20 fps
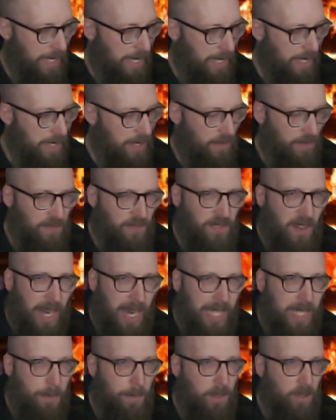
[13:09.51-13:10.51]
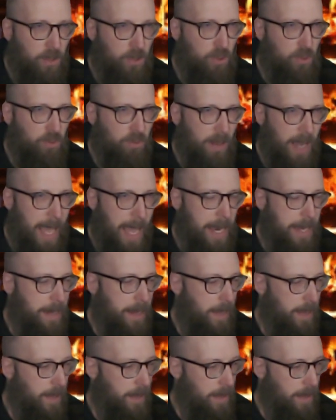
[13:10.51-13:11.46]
indefinable dread.